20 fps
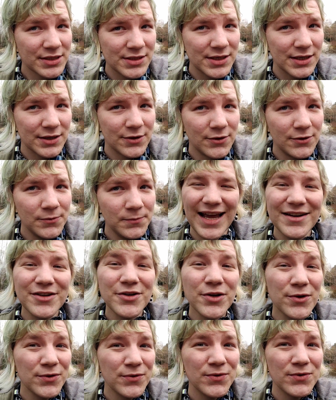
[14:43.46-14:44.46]
signal,
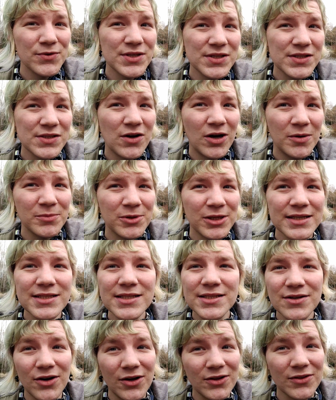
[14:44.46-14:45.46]
enter through this
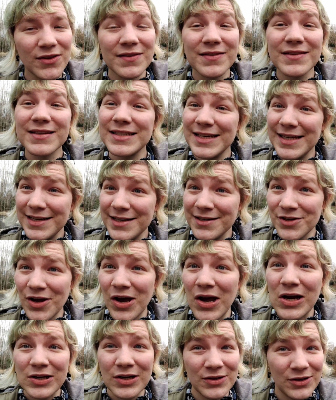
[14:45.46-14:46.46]
complex called the
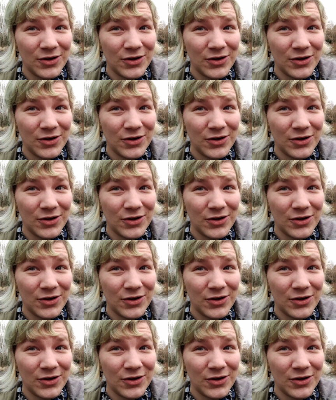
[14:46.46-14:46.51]
tick-tock